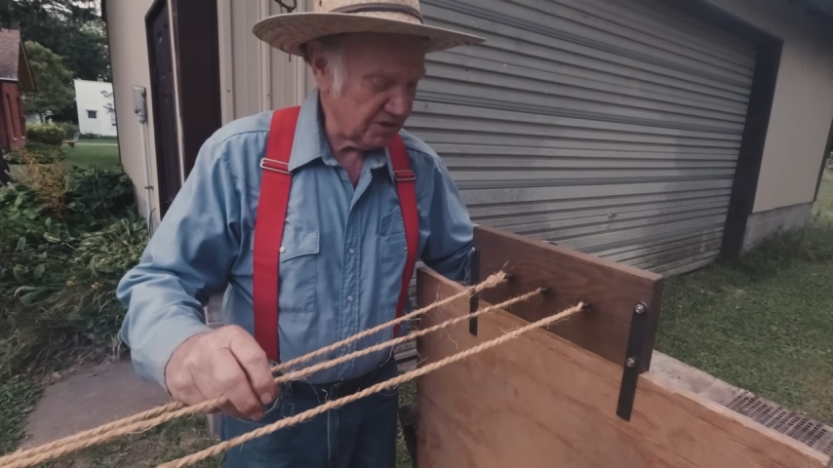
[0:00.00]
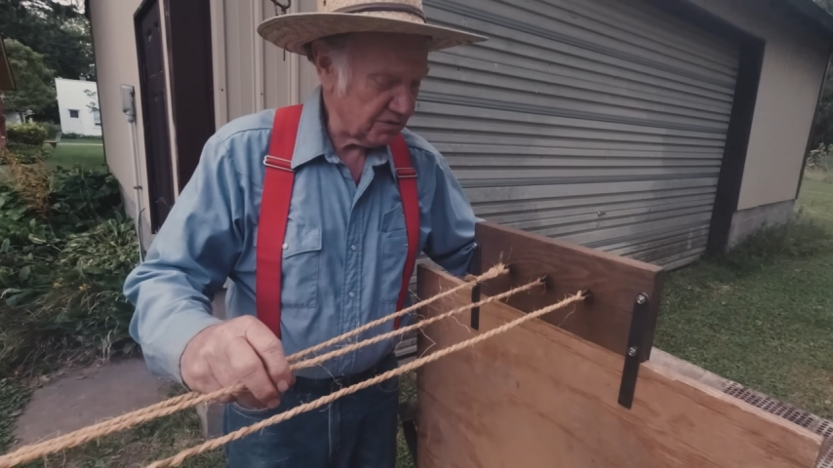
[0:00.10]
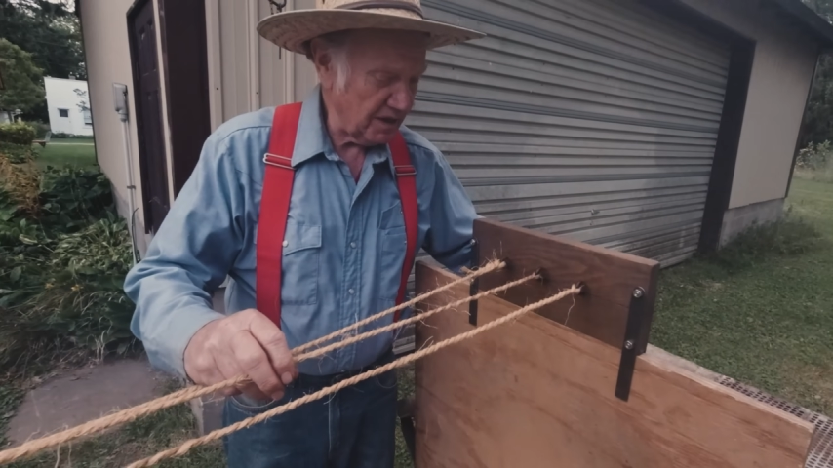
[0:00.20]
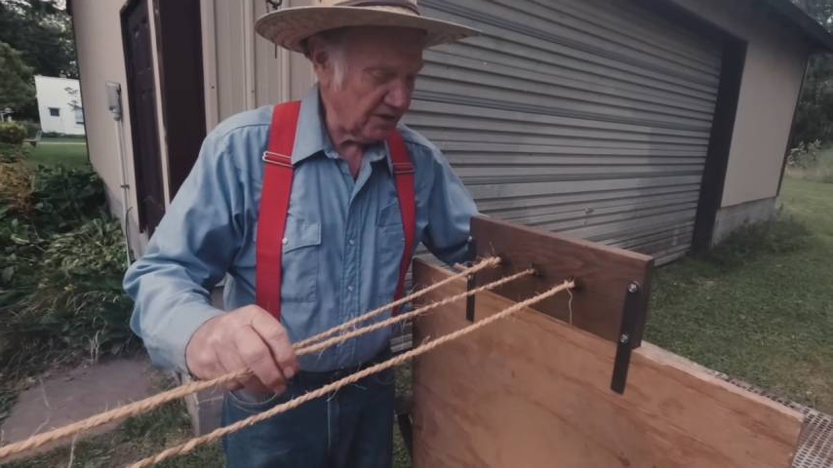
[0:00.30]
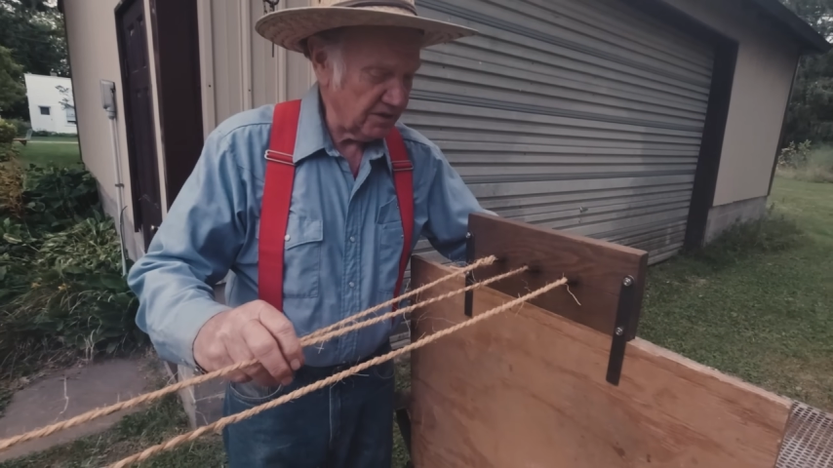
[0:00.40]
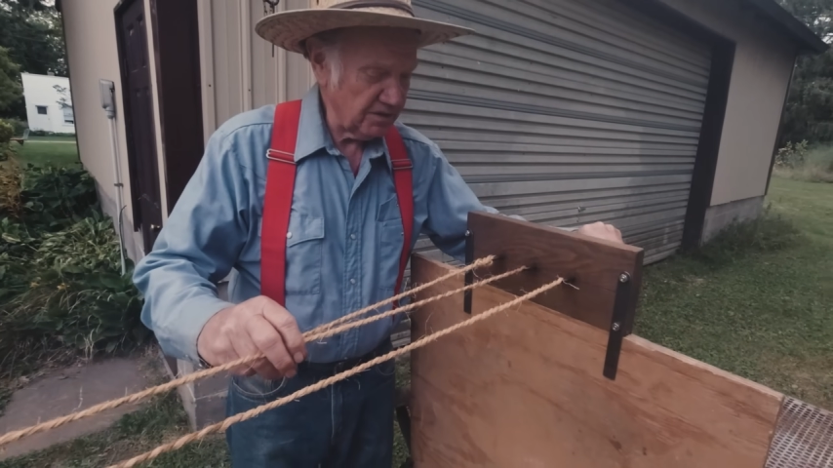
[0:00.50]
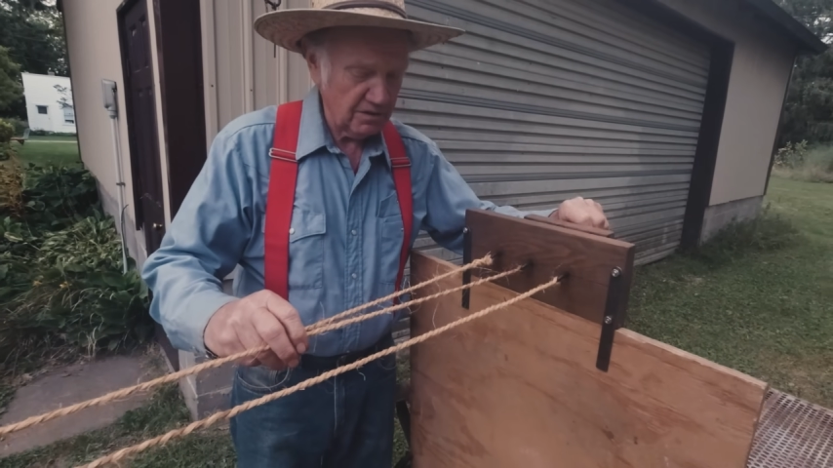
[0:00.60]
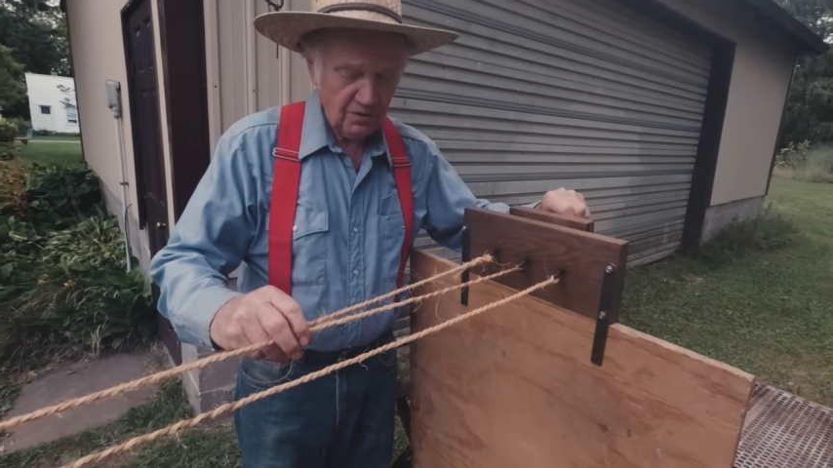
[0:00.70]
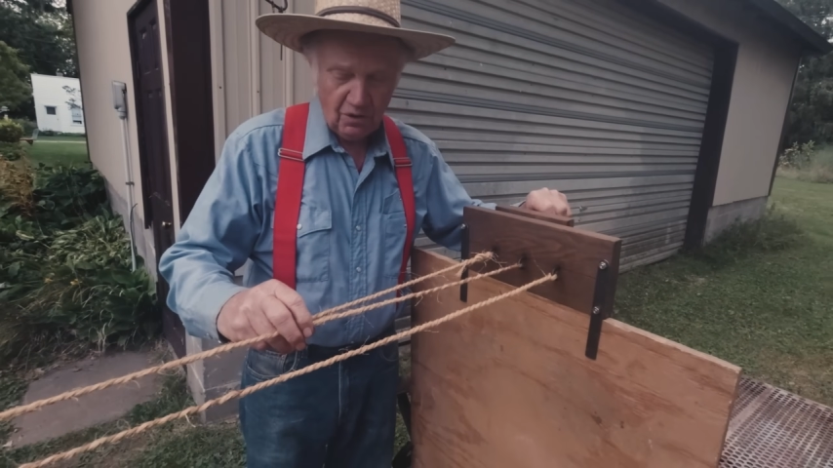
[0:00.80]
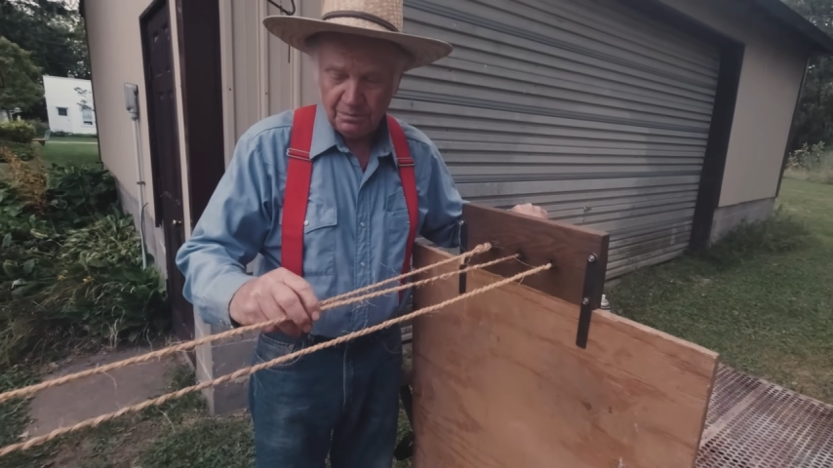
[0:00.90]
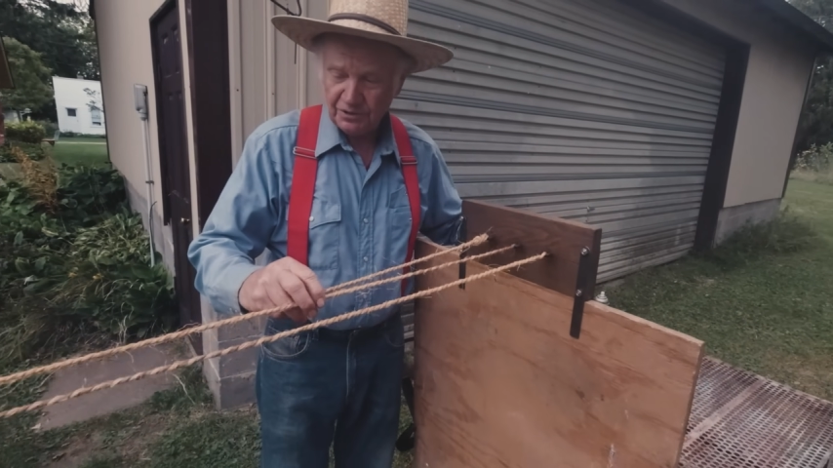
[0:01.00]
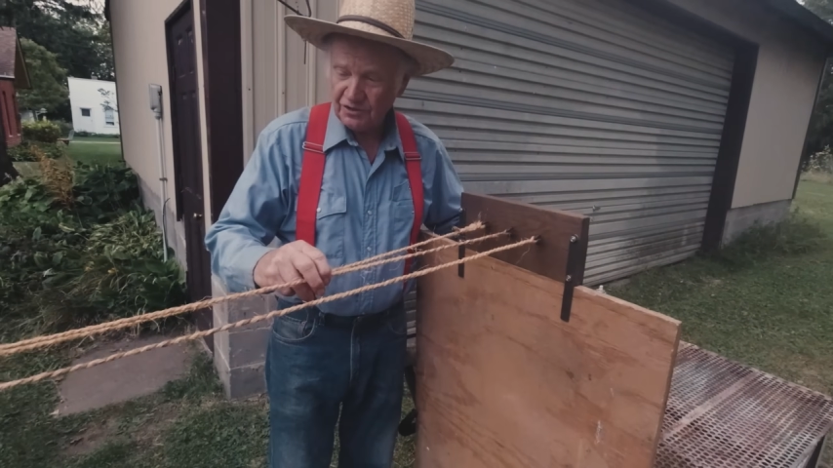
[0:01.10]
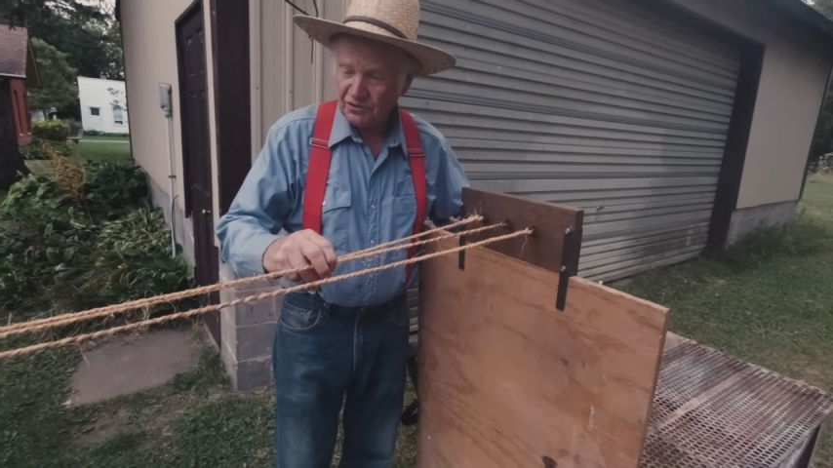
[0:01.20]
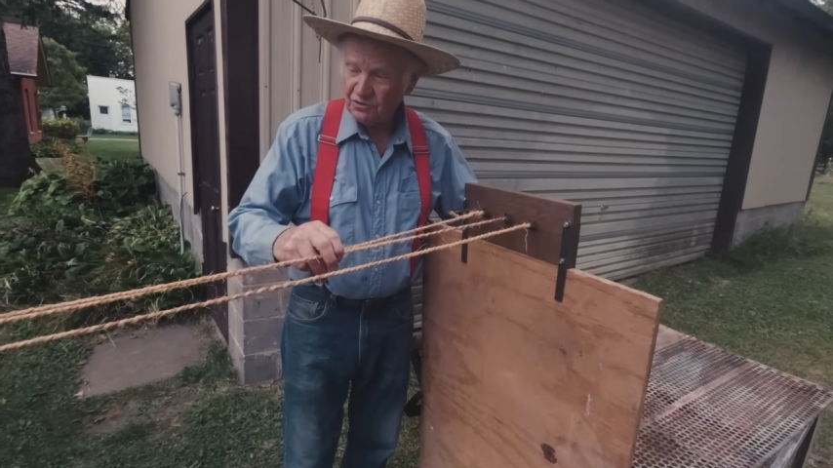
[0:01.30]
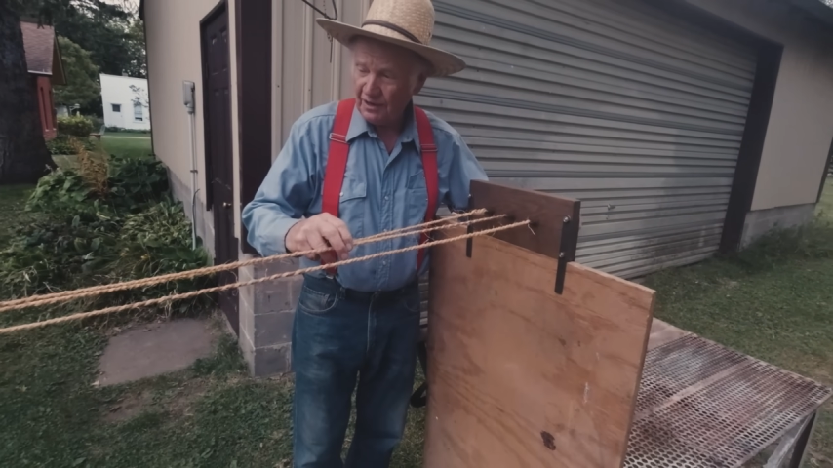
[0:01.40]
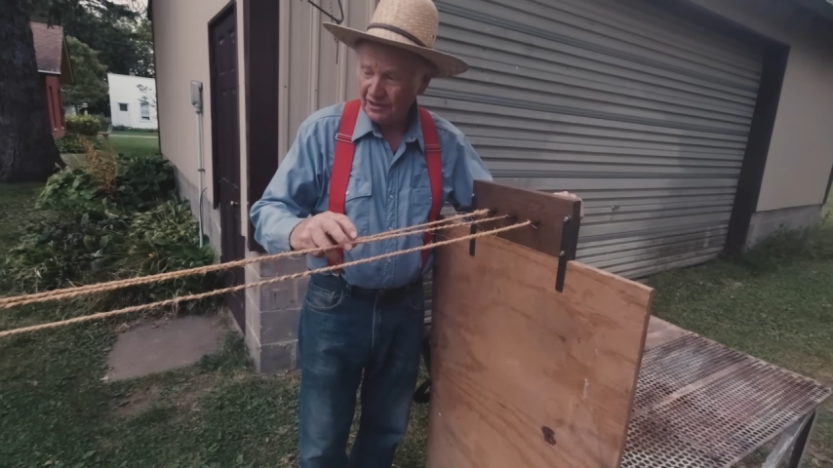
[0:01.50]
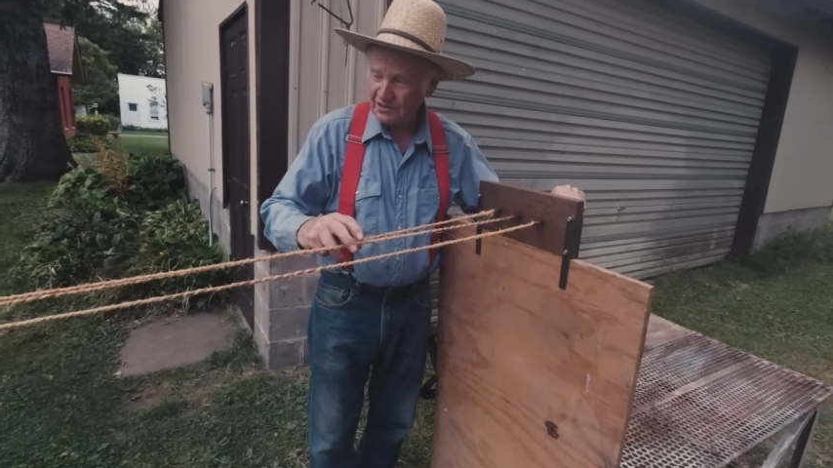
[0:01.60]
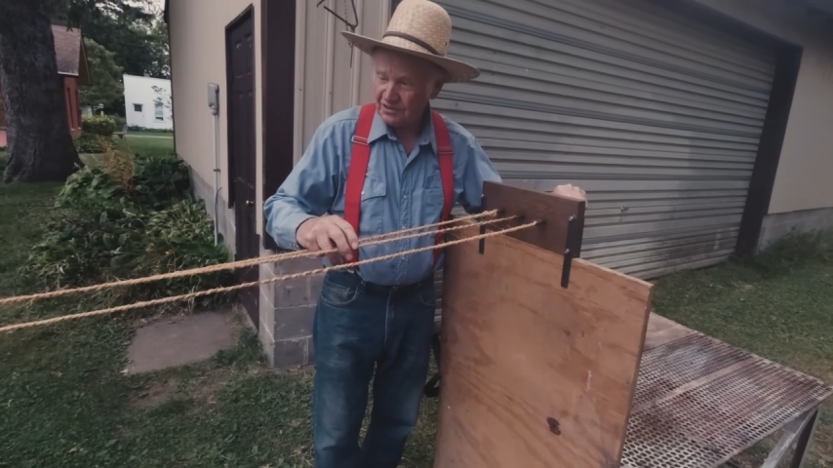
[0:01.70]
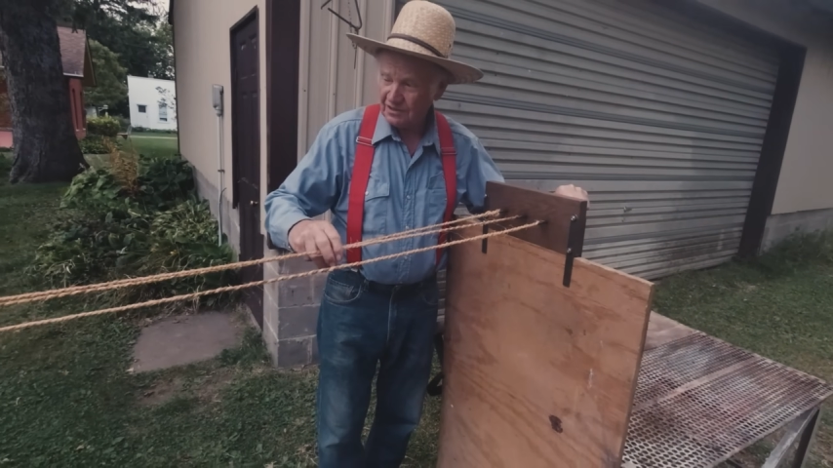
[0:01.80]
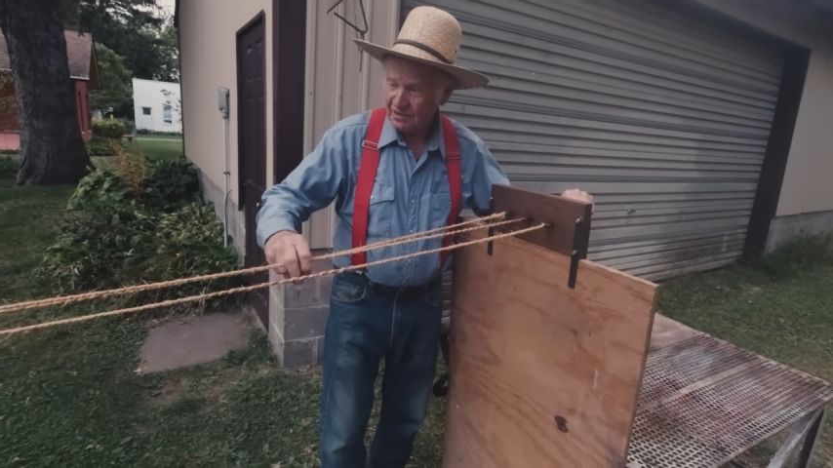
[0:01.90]
your strength in your rope, is the
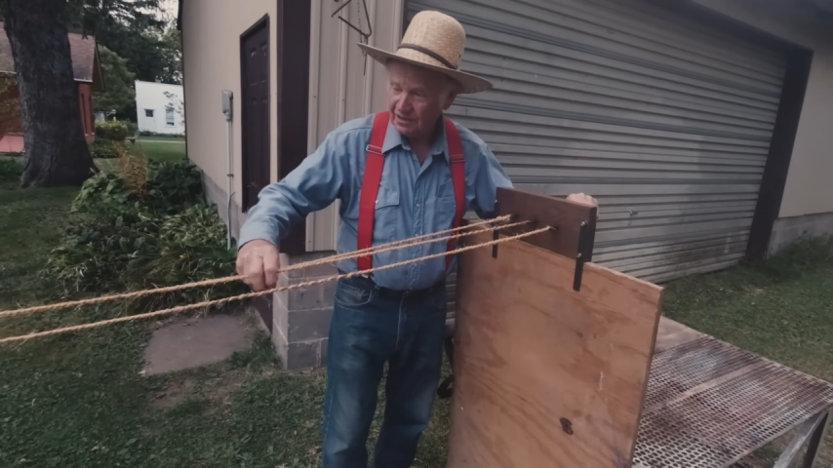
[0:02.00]
twists.